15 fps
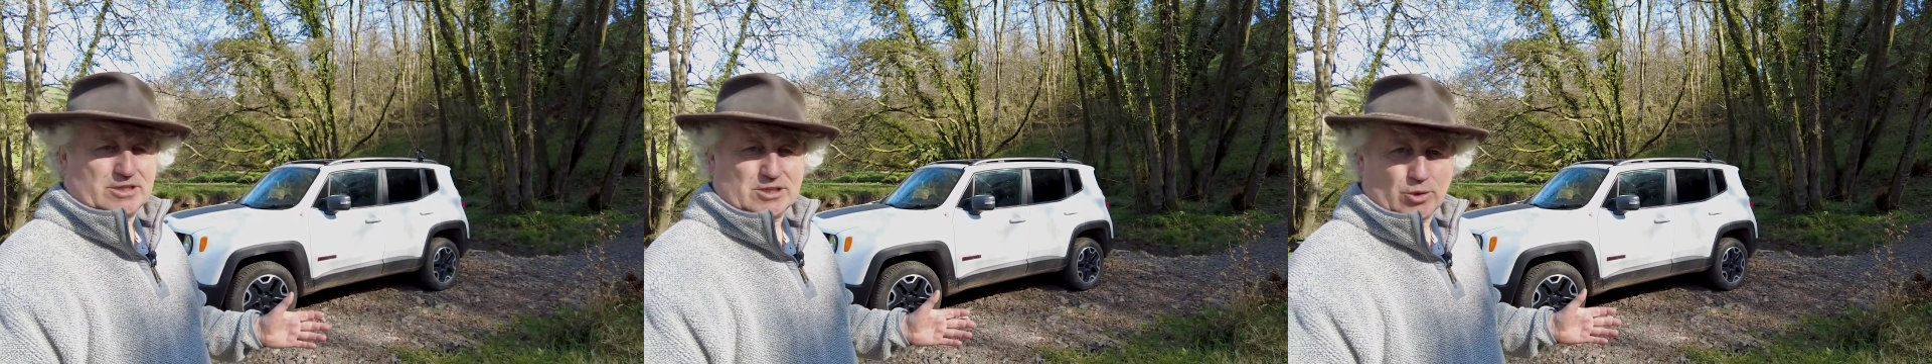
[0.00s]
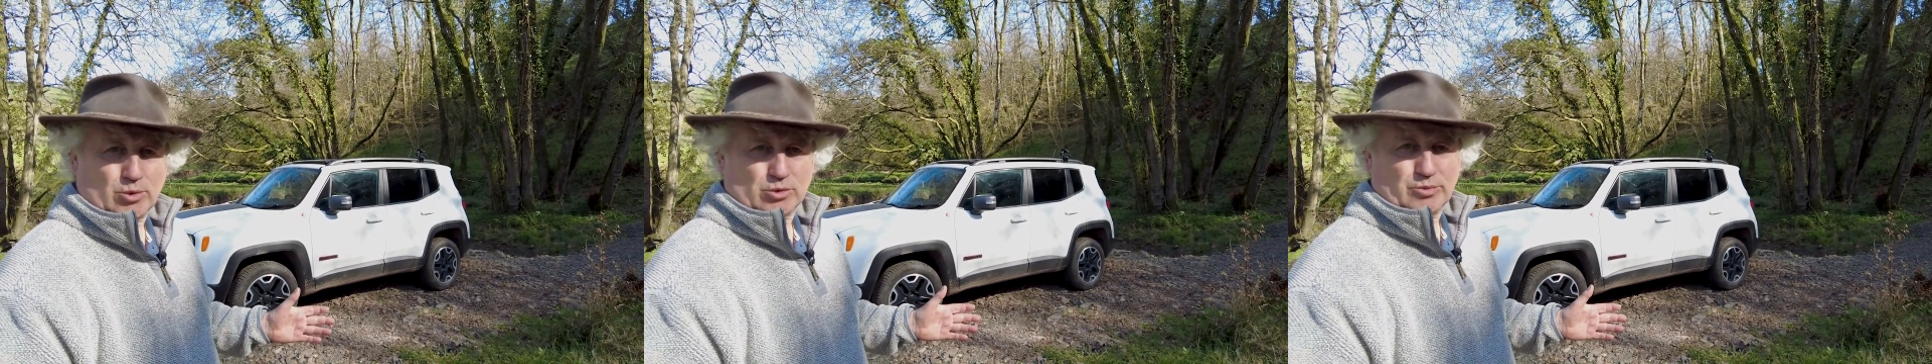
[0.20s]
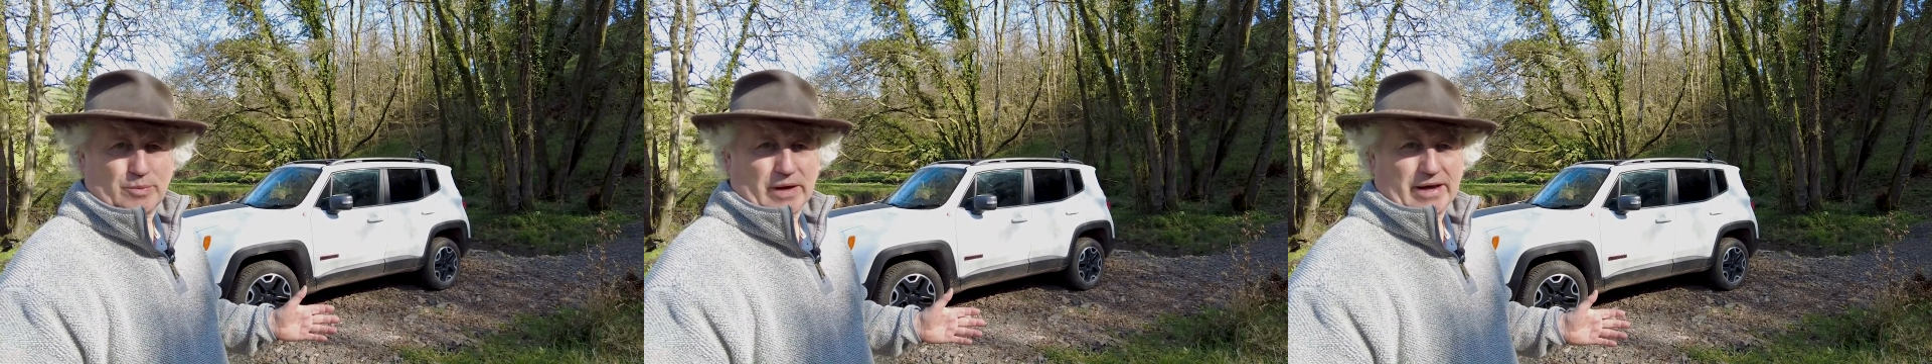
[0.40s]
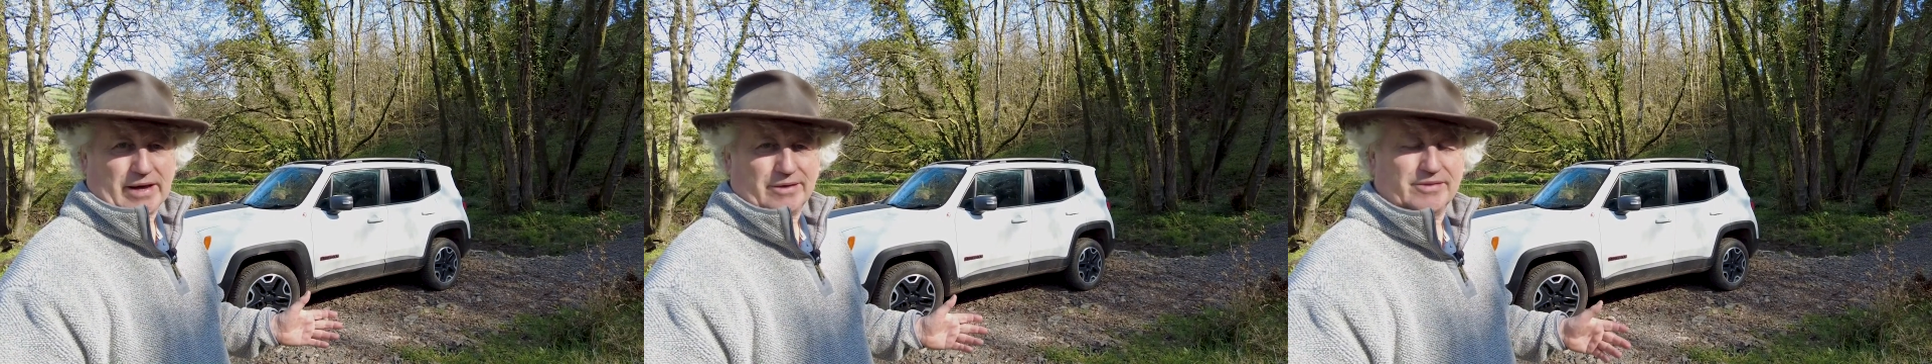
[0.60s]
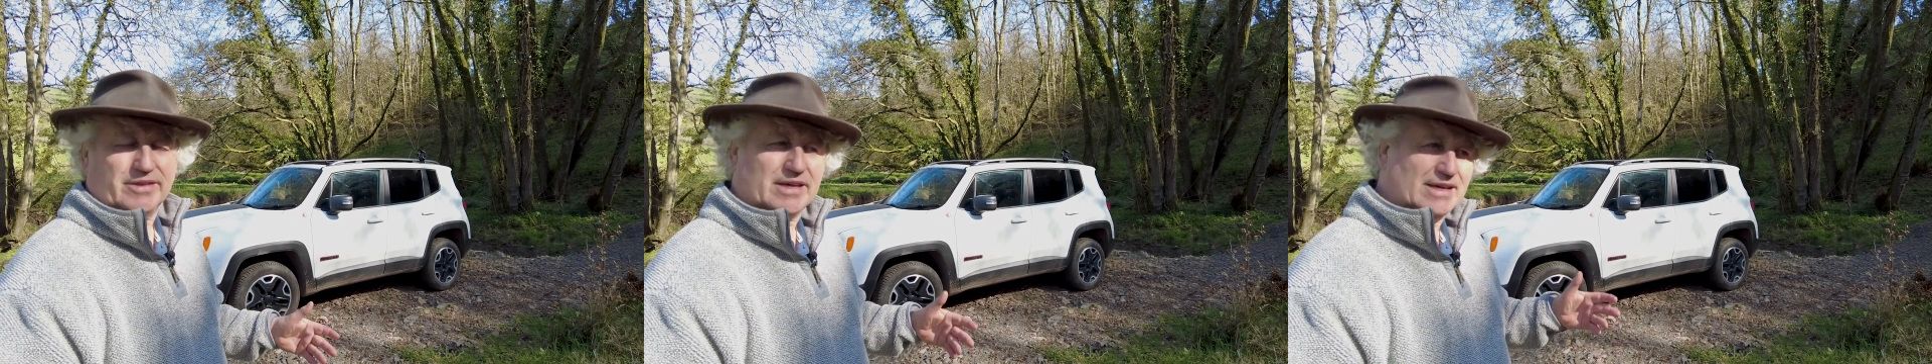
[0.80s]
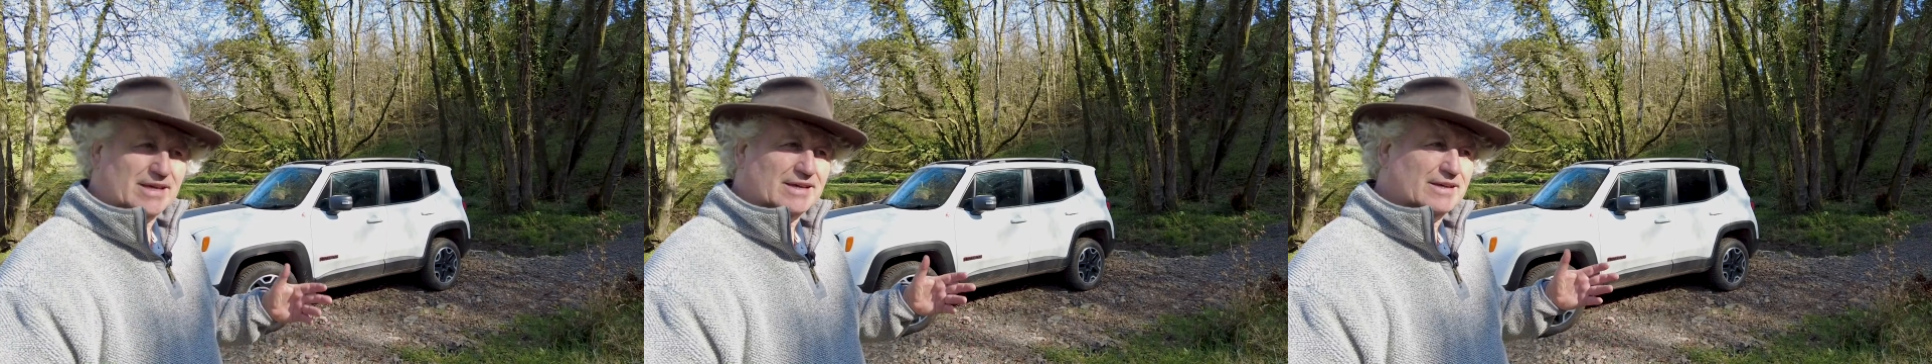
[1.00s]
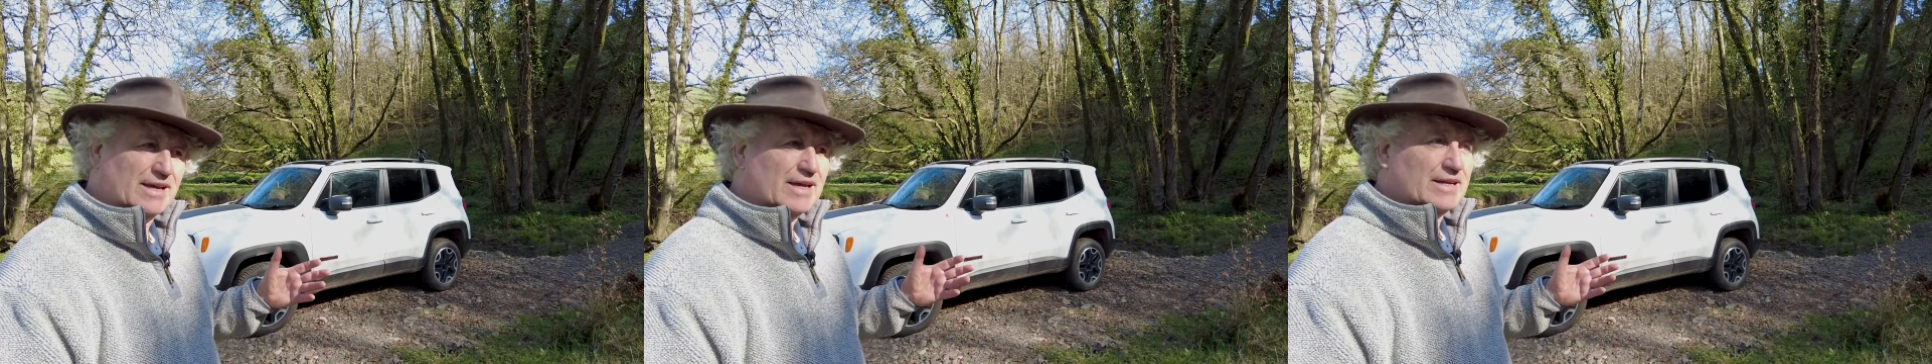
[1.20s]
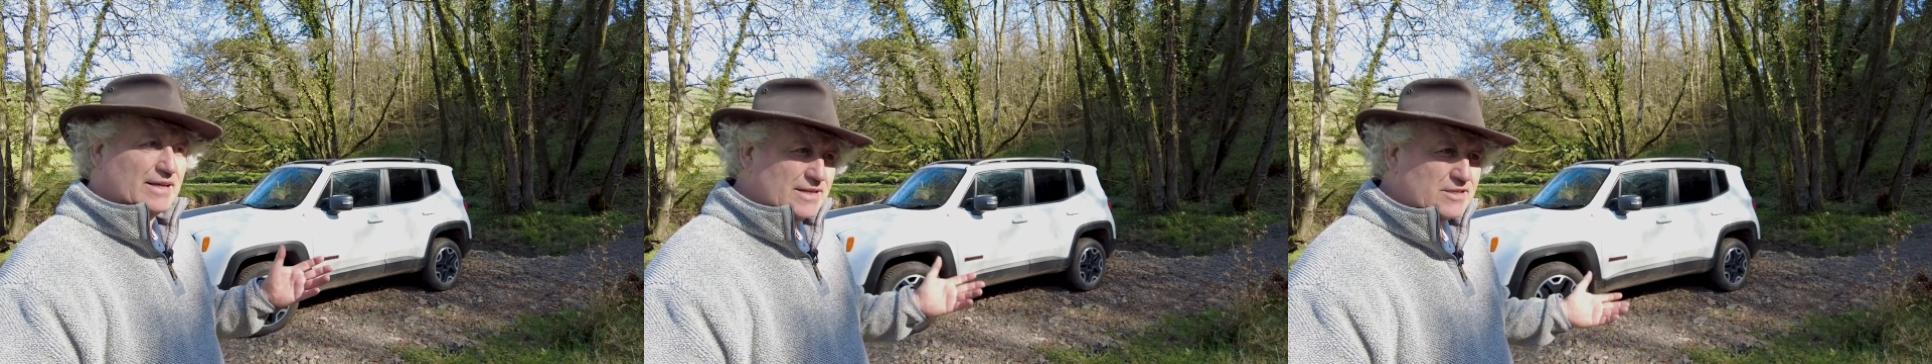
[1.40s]
talked about, it
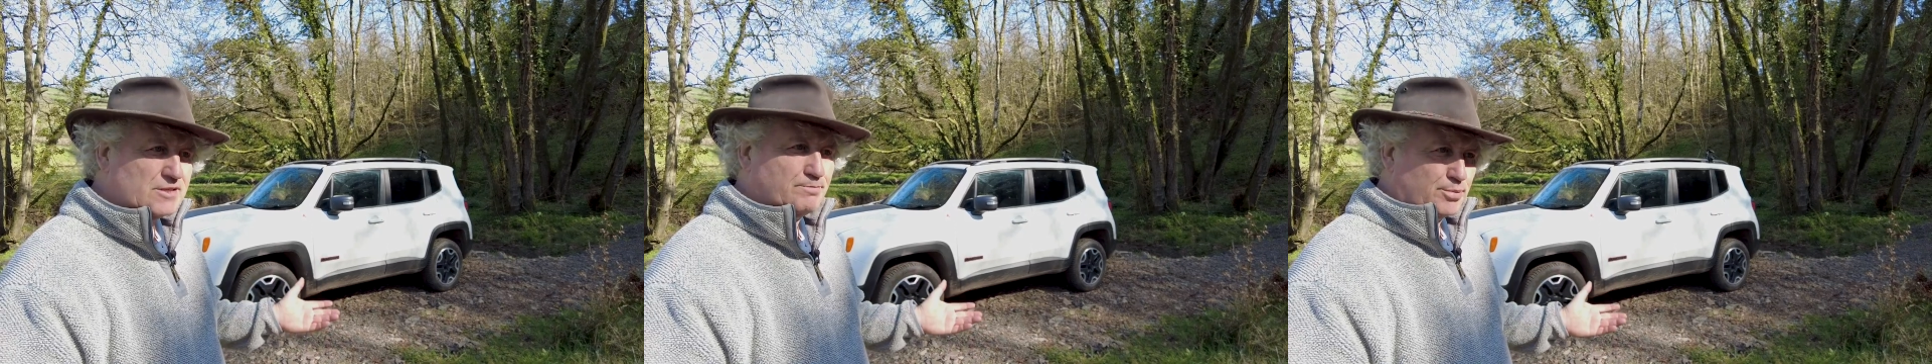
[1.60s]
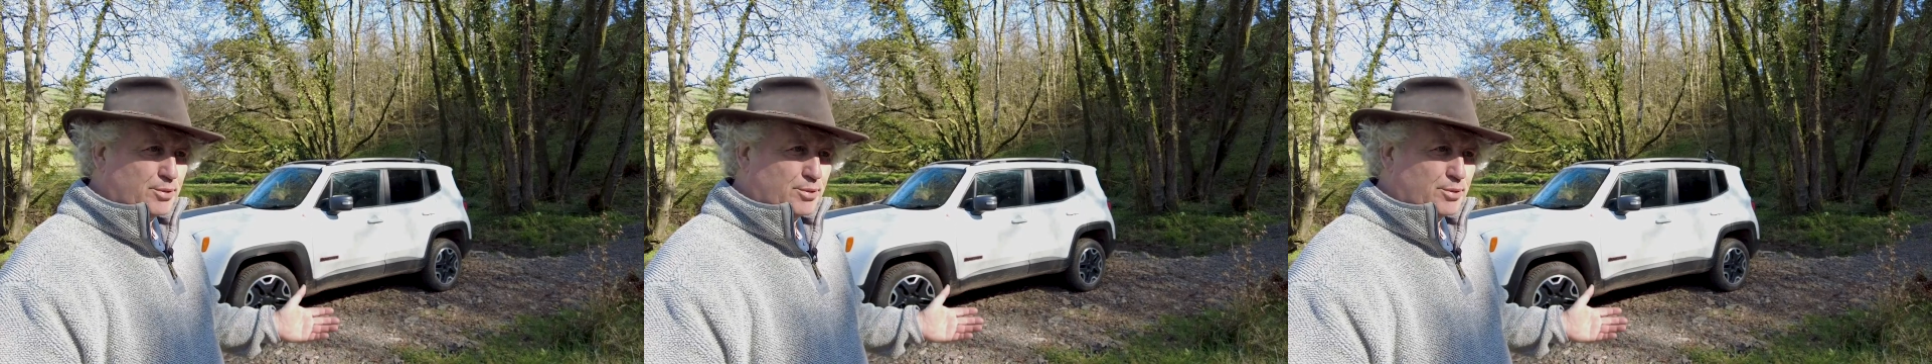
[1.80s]
is